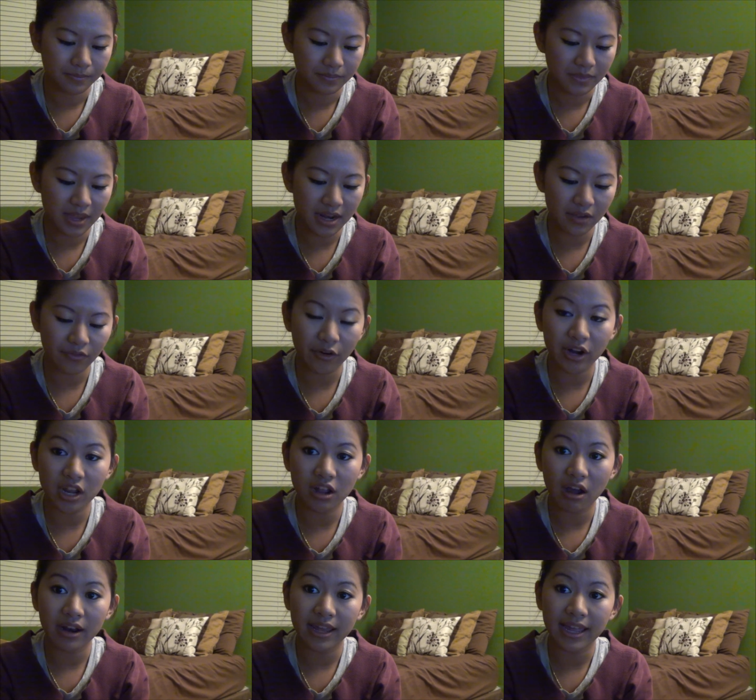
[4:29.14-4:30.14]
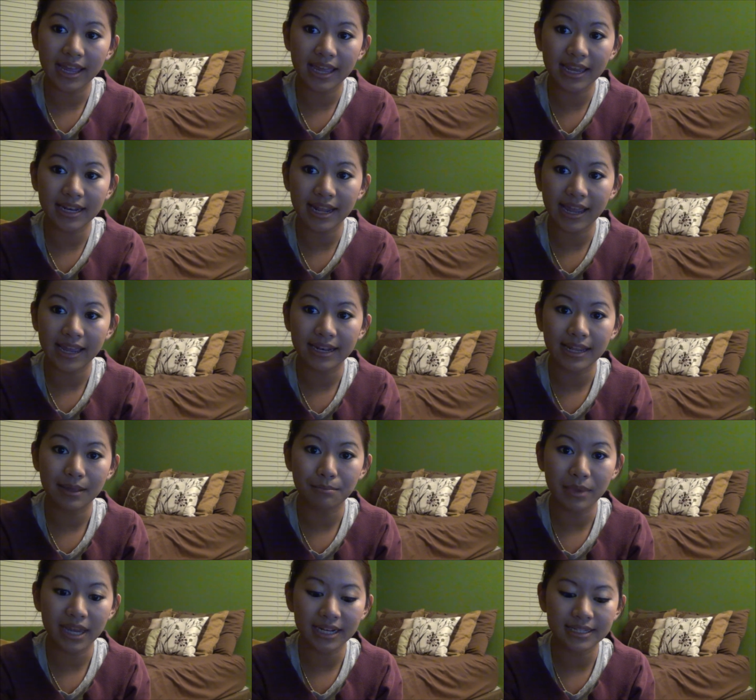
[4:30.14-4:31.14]
And I've already gone ahead
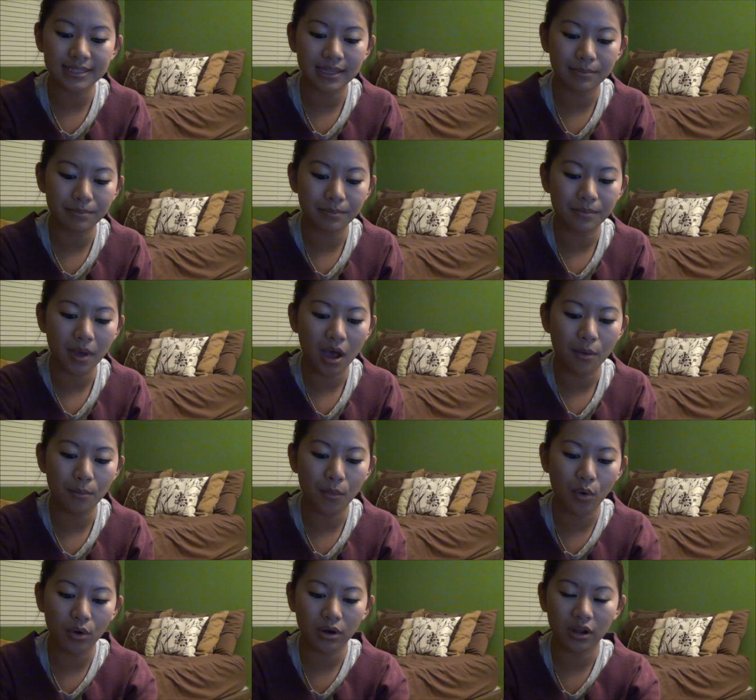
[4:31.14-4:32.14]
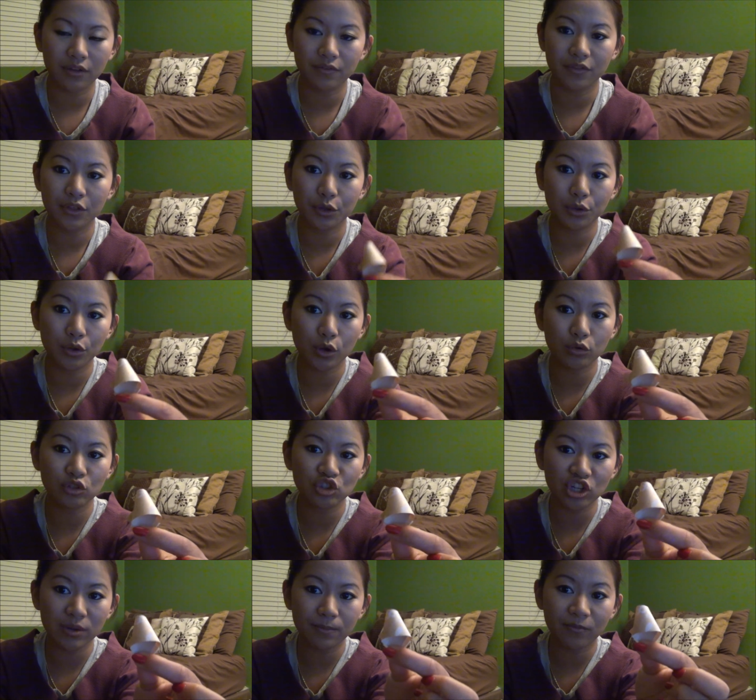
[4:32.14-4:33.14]
and made some more of the cone
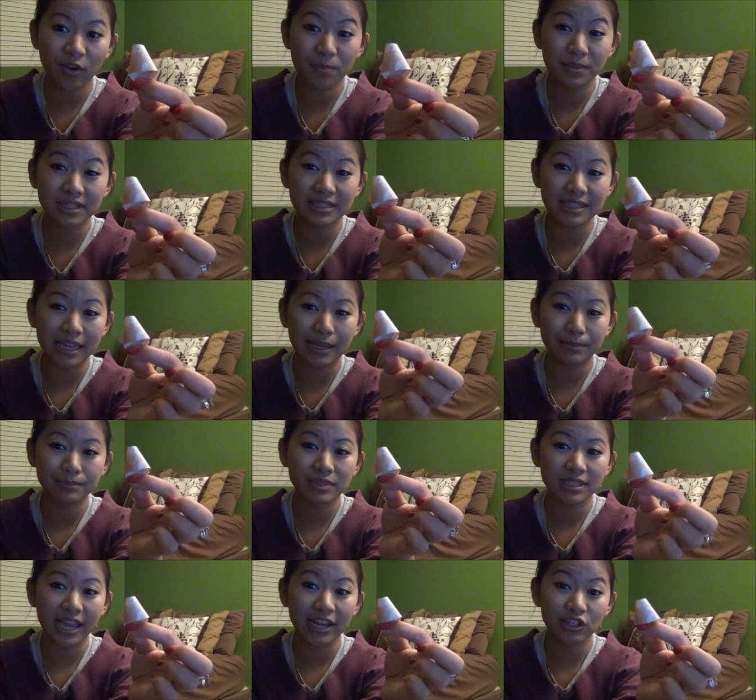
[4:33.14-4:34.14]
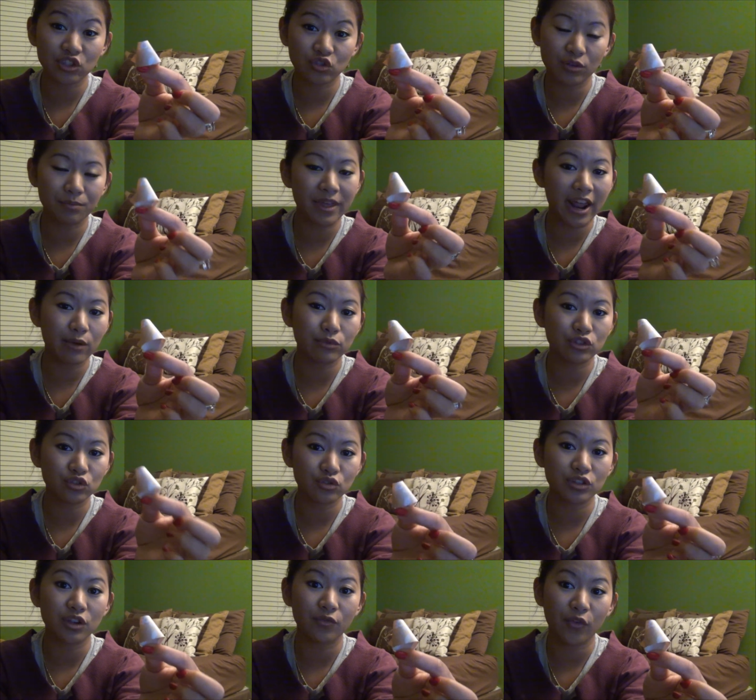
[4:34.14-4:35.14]
shape from the same size strip that I was
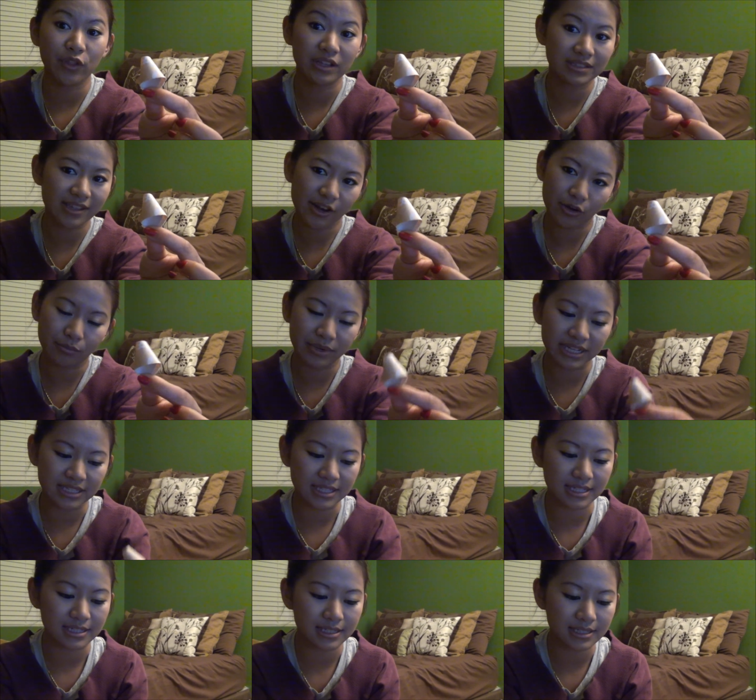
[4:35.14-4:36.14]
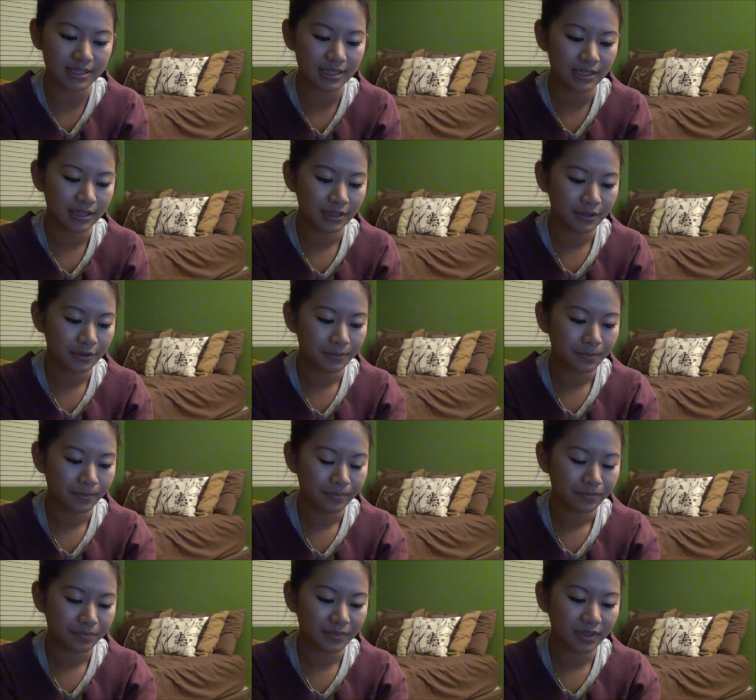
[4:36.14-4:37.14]
using for the center pieces.
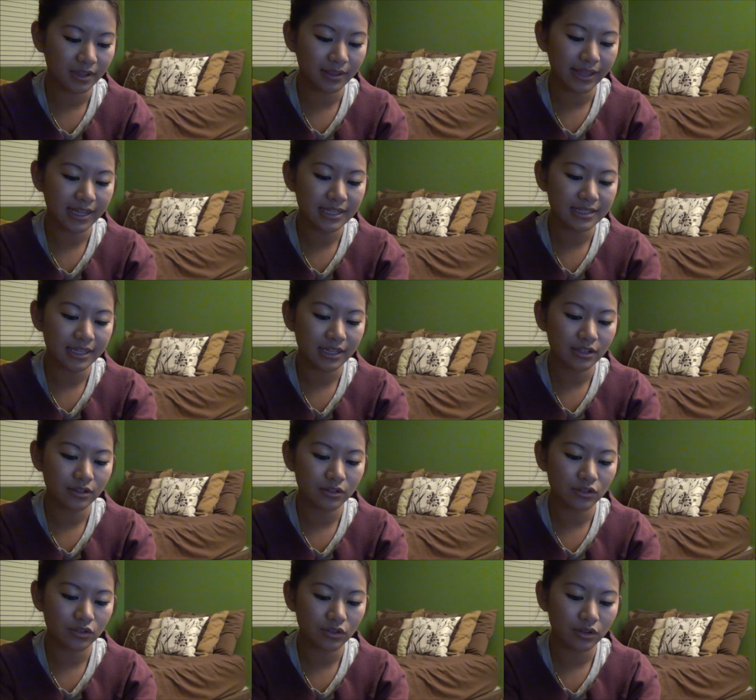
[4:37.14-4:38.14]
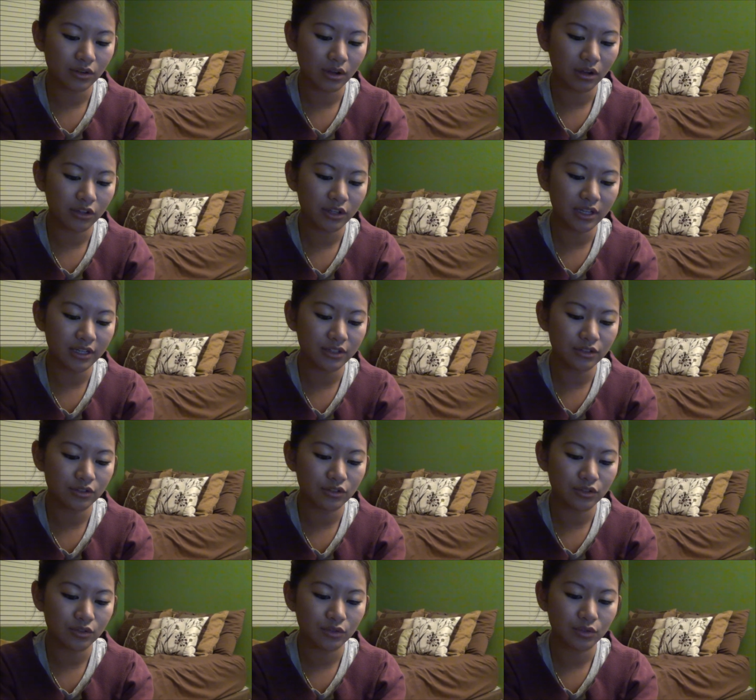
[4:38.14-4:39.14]
And like I said, all you need to
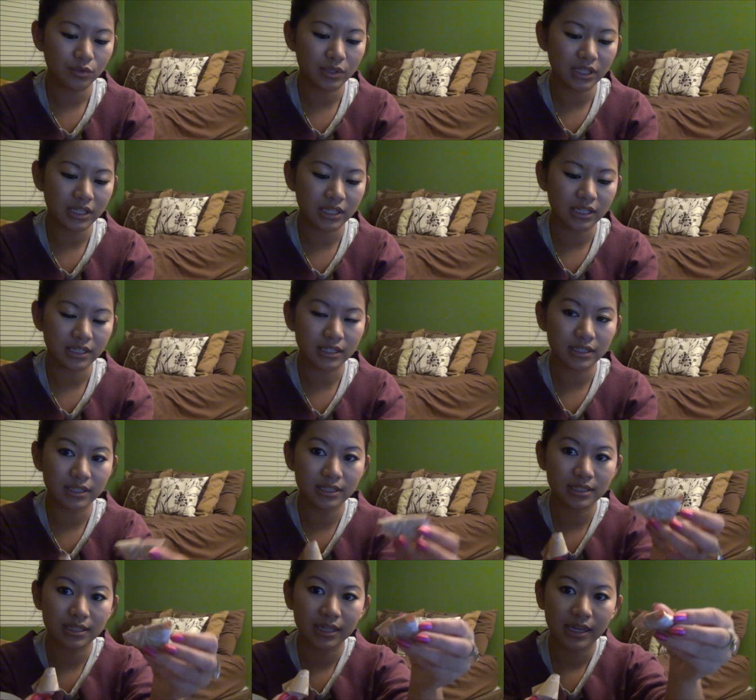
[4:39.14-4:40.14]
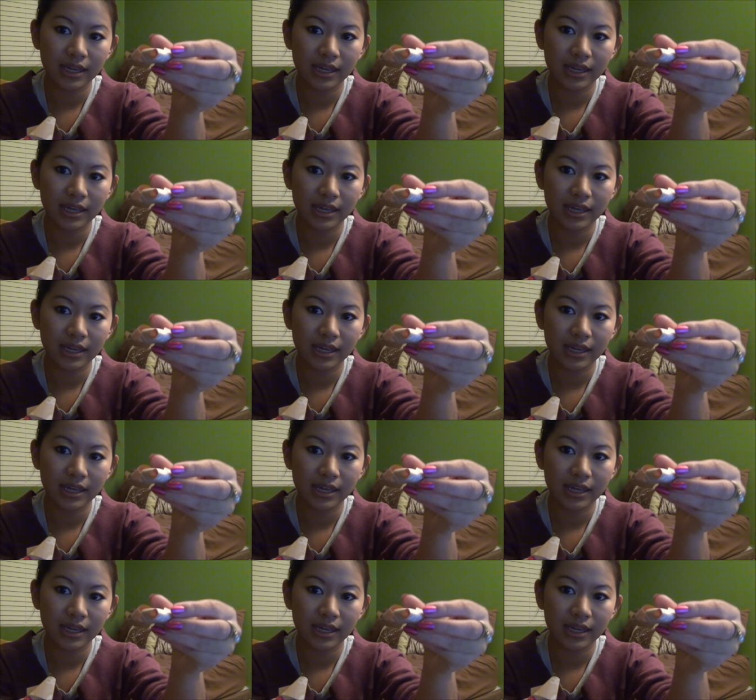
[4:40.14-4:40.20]
do is